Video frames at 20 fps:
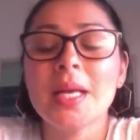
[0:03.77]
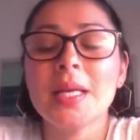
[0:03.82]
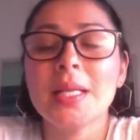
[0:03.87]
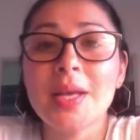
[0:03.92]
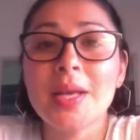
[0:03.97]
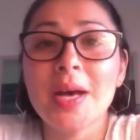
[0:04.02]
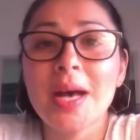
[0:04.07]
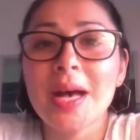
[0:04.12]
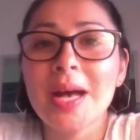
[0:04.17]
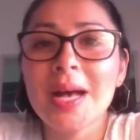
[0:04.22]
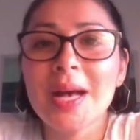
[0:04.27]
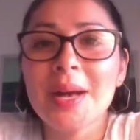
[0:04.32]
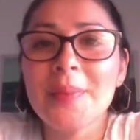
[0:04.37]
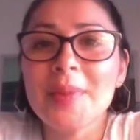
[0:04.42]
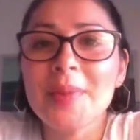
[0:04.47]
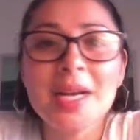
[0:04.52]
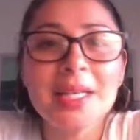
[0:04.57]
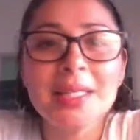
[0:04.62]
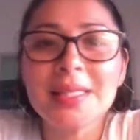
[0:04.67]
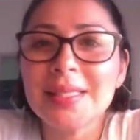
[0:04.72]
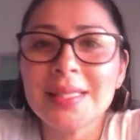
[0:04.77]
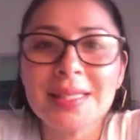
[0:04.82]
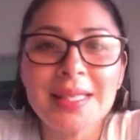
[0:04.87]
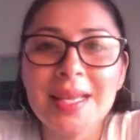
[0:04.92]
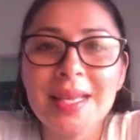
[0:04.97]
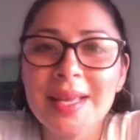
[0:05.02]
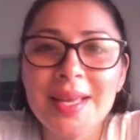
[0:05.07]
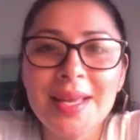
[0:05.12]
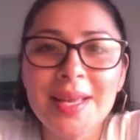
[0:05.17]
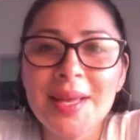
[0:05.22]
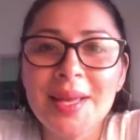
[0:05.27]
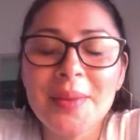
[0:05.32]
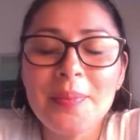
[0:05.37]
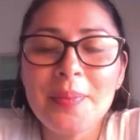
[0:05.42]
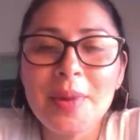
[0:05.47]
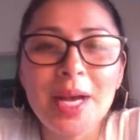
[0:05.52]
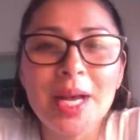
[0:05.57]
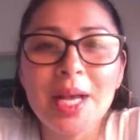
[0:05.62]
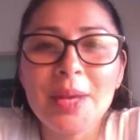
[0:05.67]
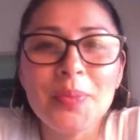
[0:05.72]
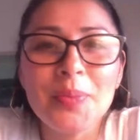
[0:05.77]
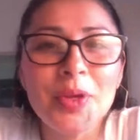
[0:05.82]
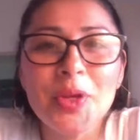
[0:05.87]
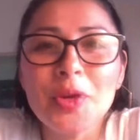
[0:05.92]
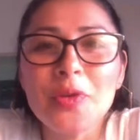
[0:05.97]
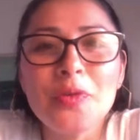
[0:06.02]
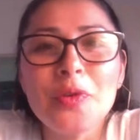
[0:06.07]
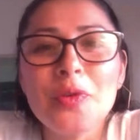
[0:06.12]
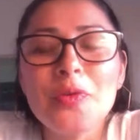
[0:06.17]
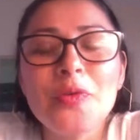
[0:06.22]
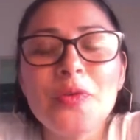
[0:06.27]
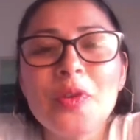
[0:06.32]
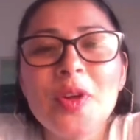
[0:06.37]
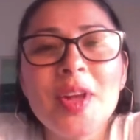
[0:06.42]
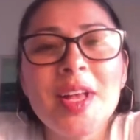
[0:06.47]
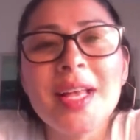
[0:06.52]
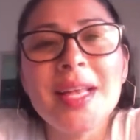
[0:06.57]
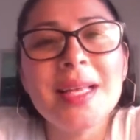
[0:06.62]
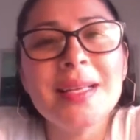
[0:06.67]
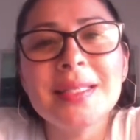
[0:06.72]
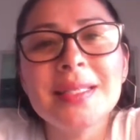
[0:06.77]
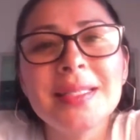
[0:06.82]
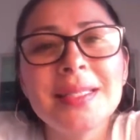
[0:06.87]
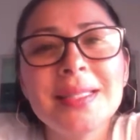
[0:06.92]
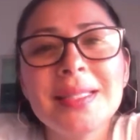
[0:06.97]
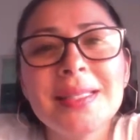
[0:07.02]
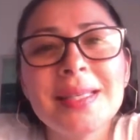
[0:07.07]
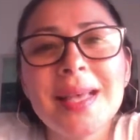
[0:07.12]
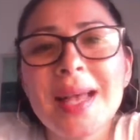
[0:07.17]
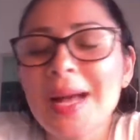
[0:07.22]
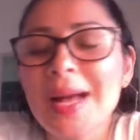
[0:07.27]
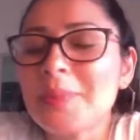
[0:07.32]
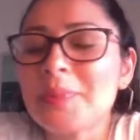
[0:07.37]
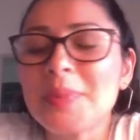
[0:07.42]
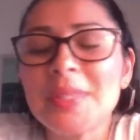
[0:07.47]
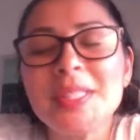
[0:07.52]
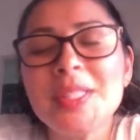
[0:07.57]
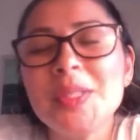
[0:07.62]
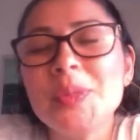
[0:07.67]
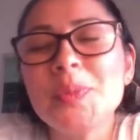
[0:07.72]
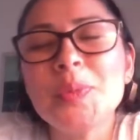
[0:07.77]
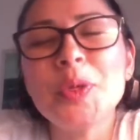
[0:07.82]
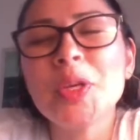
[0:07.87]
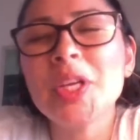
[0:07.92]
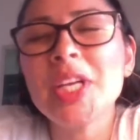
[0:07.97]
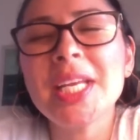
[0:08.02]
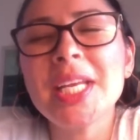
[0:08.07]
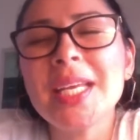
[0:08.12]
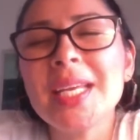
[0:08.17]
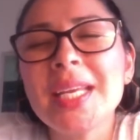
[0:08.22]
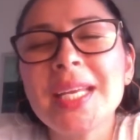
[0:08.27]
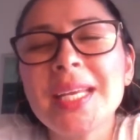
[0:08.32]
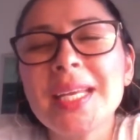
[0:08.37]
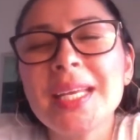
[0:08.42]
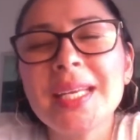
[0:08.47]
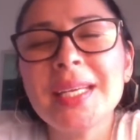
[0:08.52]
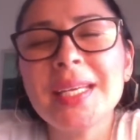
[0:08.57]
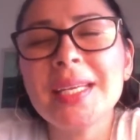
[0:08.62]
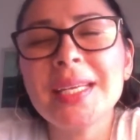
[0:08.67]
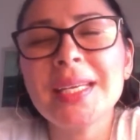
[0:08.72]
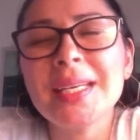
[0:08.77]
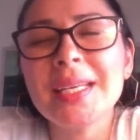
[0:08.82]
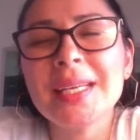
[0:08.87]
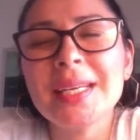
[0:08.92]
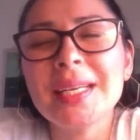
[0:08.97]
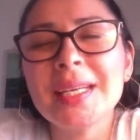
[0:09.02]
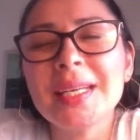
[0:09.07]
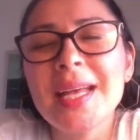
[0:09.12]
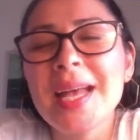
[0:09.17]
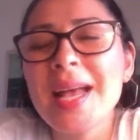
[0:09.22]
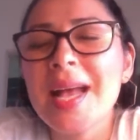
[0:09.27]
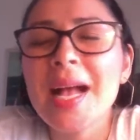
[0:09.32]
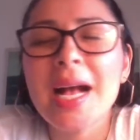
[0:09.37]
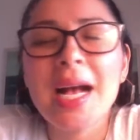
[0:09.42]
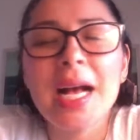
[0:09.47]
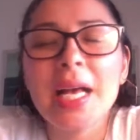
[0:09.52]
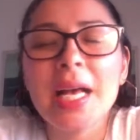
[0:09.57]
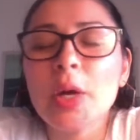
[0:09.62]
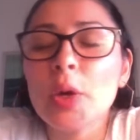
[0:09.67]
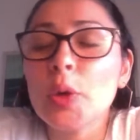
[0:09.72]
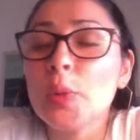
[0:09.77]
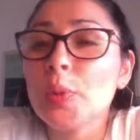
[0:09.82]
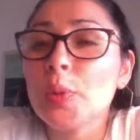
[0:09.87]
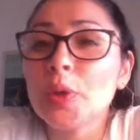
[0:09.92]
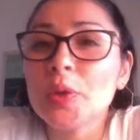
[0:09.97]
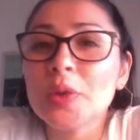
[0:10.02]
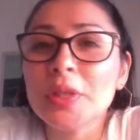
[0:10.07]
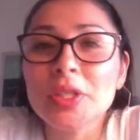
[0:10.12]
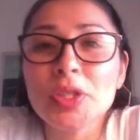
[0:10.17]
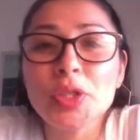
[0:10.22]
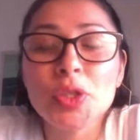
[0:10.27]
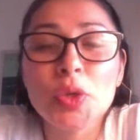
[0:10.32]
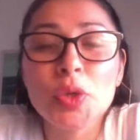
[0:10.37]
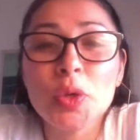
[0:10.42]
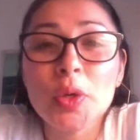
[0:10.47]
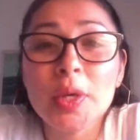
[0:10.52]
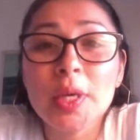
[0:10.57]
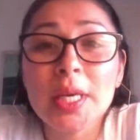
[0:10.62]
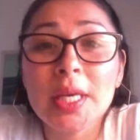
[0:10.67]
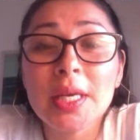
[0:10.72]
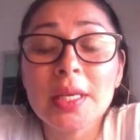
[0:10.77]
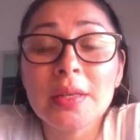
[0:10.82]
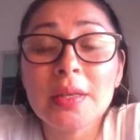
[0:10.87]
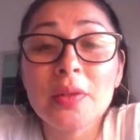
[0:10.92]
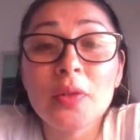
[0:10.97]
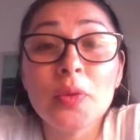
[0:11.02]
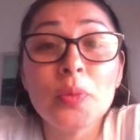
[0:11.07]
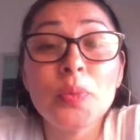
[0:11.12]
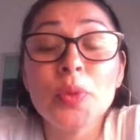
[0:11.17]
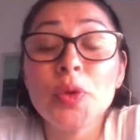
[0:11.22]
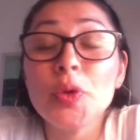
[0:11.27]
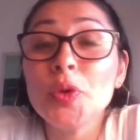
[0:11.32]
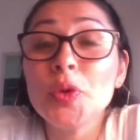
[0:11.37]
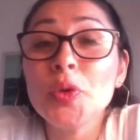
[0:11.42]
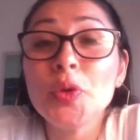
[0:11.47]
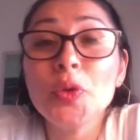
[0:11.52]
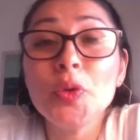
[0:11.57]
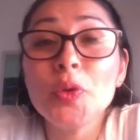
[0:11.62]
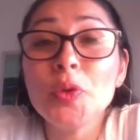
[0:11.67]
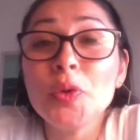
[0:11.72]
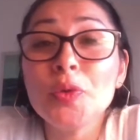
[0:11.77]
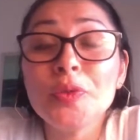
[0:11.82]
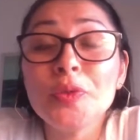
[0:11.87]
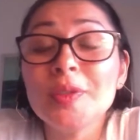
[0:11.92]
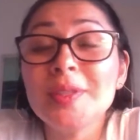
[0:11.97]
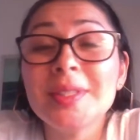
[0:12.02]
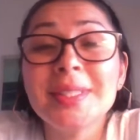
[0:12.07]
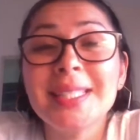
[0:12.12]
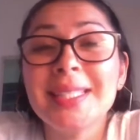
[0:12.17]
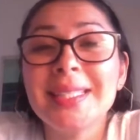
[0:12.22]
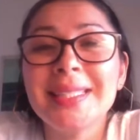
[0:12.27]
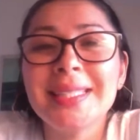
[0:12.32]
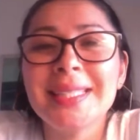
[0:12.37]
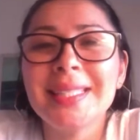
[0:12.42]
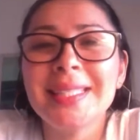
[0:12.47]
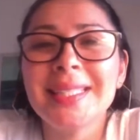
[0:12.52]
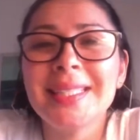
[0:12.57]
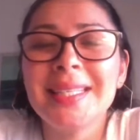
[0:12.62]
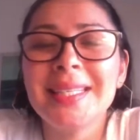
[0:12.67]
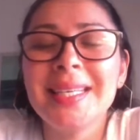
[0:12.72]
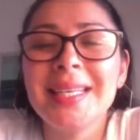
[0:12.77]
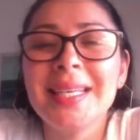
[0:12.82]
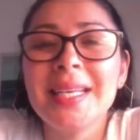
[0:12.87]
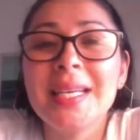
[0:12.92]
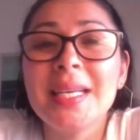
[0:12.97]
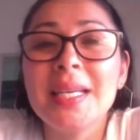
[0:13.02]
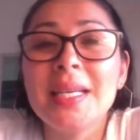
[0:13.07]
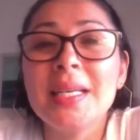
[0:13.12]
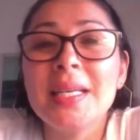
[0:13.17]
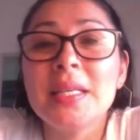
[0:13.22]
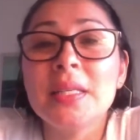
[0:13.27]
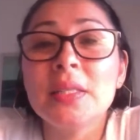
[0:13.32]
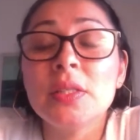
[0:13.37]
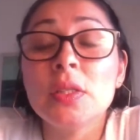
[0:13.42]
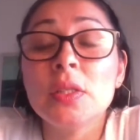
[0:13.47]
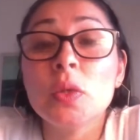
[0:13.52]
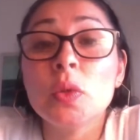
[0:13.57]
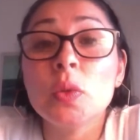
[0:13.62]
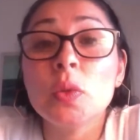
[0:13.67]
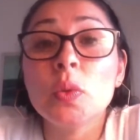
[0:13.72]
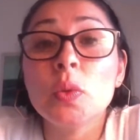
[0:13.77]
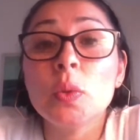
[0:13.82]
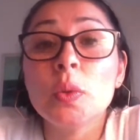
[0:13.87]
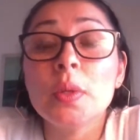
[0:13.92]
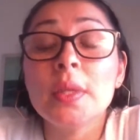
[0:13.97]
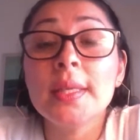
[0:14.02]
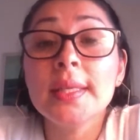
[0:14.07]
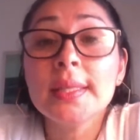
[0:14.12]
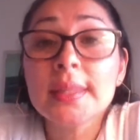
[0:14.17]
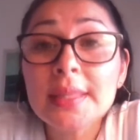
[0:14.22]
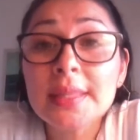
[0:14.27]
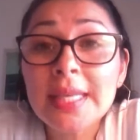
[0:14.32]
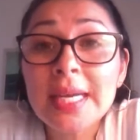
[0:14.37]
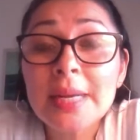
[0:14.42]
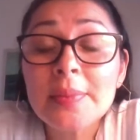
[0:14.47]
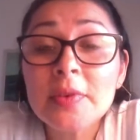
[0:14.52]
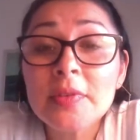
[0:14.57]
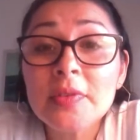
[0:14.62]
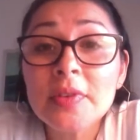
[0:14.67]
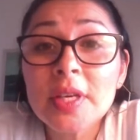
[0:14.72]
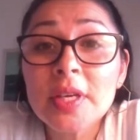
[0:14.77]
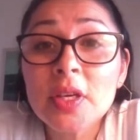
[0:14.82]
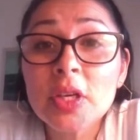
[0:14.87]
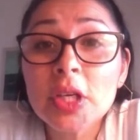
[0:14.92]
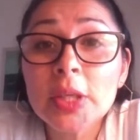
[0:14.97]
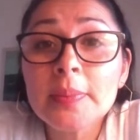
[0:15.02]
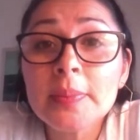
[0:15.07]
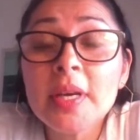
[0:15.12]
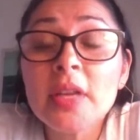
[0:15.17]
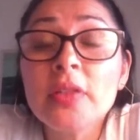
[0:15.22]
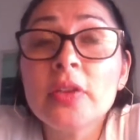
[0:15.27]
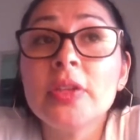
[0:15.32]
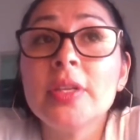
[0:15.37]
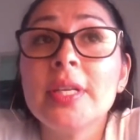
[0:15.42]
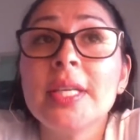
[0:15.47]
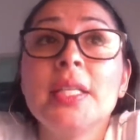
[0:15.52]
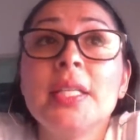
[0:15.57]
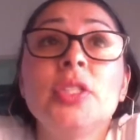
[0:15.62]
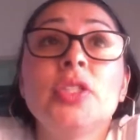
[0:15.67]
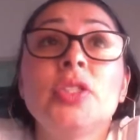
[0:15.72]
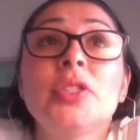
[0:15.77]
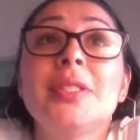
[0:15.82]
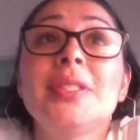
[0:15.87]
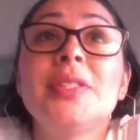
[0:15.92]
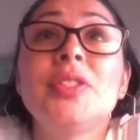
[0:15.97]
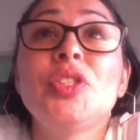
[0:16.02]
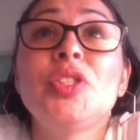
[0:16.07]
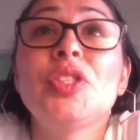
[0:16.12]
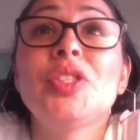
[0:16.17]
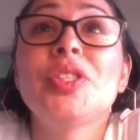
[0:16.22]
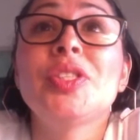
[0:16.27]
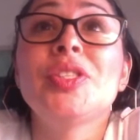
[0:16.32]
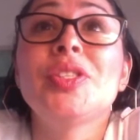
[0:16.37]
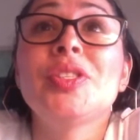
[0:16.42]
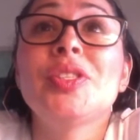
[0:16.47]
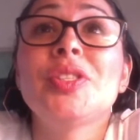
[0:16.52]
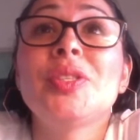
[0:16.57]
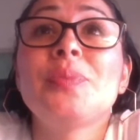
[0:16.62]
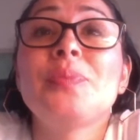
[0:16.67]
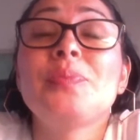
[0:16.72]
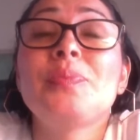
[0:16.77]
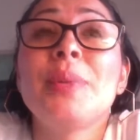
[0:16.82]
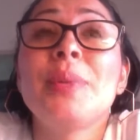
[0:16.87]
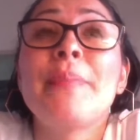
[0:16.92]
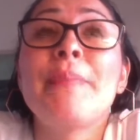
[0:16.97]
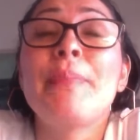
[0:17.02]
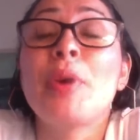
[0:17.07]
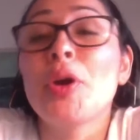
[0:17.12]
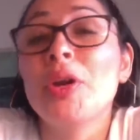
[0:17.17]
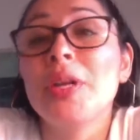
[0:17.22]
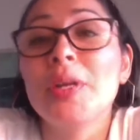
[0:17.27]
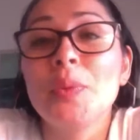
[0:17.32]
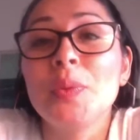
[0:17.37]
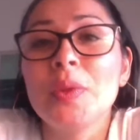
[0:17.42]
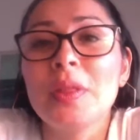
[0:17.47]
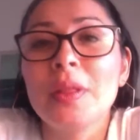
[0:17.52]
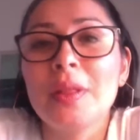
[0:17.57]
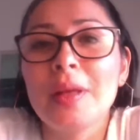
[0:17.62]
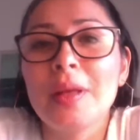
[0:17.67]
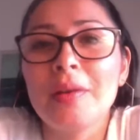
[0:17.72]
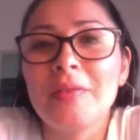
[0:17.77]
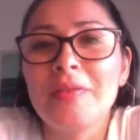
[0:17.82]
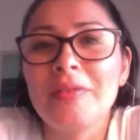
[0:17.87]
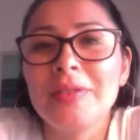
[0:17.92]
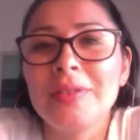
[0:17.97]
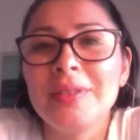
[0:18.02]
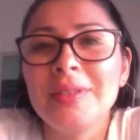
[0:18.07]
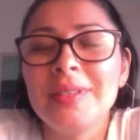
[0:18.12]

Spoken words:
Namaste, my beautiful friends. Happy spring. I hope you're enjoying the beautiful season. So, this time of year, Mother Nature is just bombarded with love.